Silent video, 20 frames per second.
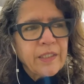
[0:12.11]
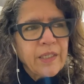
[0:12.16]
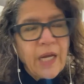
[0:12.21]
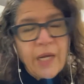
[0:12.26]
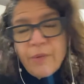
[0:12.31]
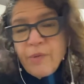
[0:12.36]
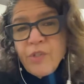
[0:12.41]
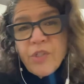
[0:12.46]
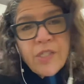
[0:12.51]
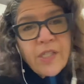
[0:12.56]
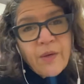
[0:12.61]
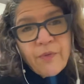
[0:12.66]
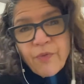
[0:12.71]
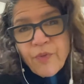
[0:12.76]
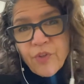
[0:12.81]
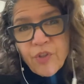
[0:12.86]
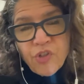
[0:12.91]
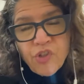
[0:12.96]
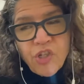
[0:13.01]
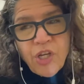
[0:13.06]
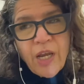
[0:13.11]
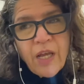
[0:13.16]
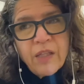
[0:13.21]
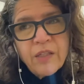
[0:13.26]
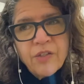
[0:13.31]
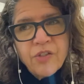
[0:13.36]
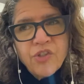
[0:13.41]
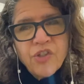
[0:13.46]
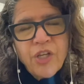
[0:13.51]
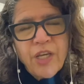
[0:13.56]
I was just up for the
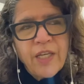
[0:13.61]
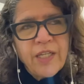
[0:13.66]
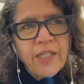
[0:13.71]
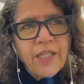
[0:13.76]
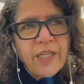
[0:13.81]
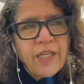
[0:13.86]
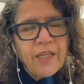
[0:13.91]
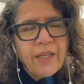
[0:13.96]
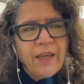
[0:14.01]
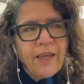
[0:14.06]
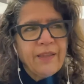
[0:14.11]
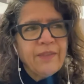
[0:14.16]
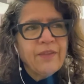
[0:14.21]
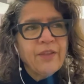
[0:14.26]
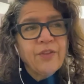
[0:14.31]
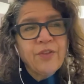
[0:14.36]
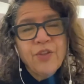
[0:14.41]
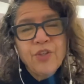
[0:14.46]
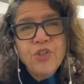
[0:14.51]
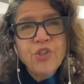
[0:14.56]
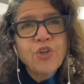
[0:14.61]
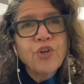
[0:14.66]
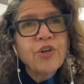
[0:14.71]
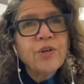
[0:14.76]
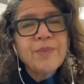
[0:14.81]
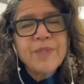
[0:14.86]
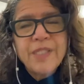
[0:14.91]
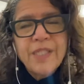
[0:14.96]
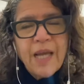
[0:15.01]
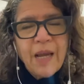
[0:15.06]
challenge. And the
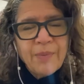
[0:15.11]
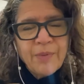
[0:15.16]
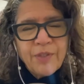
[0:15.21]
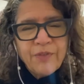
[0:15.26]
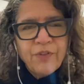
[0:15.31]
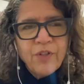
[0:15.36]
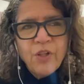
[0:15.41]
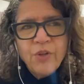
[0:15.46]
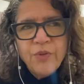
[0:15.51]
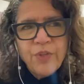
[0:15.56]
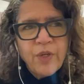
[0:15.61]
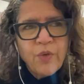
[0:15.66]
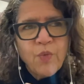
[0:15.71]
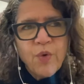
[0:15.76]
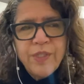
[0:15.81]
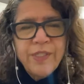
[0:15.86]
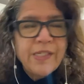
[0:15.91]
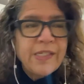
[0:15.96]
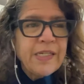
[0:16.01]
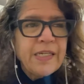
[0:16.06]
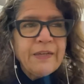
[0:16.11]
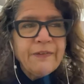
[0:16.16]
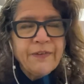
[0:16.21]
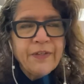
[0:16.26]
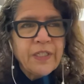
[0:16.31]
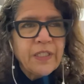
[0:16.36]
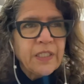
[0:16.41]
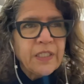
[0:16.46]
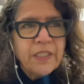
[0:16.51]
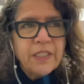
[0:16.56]
term adaptive clothing wasn't
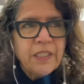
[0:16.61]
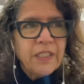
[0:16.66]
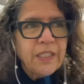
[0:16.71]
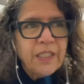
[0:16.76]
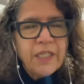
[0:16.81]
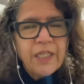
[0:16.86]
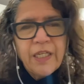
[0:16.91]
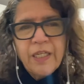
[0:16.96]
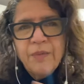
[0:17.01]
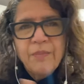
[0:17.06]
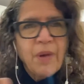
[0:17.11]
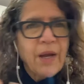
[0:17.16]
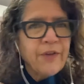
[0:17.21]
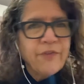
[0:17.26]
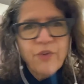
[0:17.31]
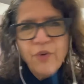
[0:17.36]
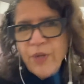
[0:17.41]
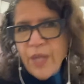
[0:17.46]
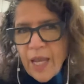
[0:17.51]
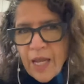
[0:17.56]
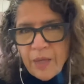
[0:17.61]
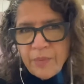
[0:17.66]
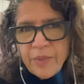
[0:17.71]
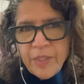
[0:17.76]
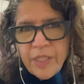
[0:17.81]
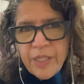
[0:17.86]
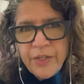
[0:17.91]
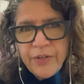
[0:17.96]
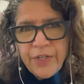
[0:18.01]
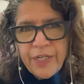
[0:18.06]
even in my
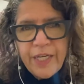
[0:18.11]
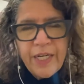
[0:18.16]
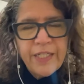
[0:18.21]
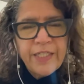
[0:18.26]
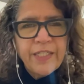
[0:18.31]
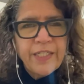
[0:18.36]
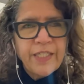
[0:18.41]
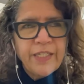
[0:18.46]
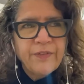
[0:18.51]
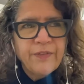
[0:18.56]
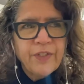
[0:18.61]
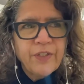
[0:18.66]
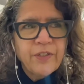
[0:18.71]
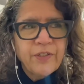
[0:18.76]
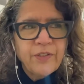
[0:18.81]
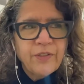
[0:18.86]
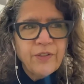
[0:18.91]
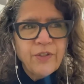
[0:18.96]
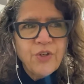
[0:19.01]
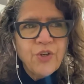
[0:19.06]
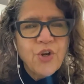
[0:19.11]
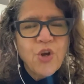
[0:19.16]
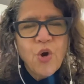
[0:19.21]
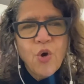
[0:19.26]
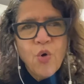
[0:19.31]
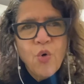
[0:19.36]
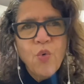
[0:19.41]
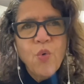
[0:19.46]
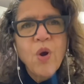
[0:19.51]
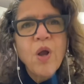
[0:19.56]
vocabulary. I didn't even
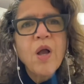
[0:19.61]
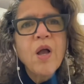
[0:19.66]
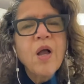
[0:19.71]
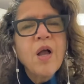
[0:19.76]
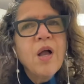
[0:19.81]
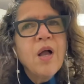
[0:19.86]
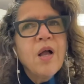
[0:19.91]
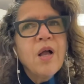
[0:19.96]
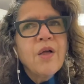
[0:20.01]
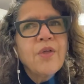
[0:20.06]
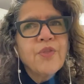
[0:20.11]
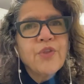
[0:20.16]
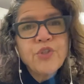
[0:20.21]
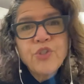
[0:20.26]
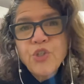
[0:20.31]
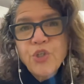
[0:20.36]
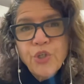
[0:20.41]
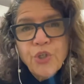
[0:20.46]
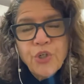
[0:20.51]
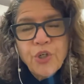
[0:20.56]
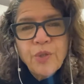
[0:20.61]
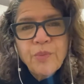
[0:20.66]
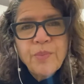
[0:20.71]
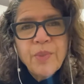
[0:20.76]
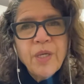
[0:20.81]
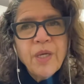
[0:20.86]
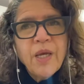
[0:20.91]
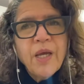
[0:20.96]
know the term.